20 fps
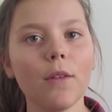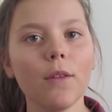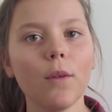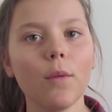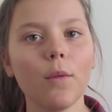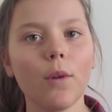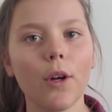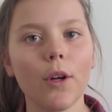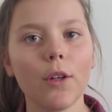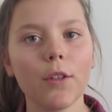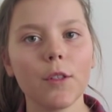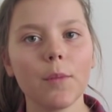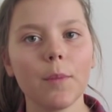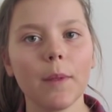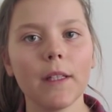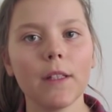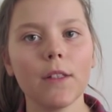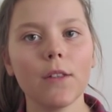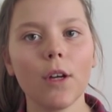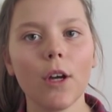the world
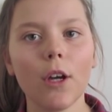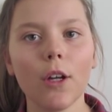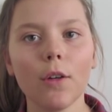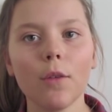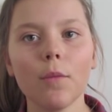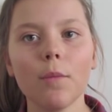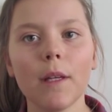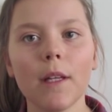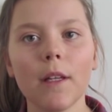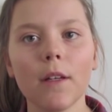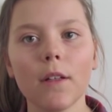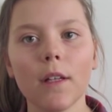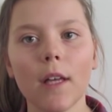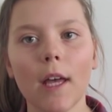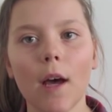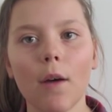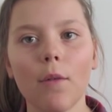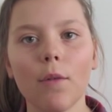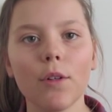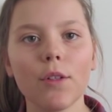spend 200 million
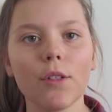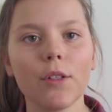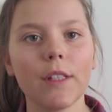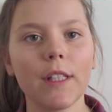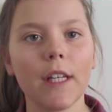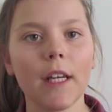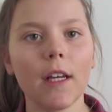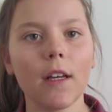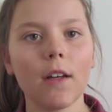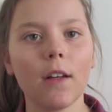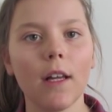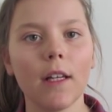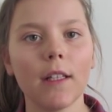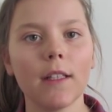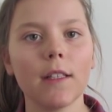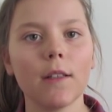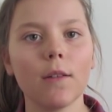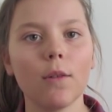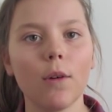hours a day collecting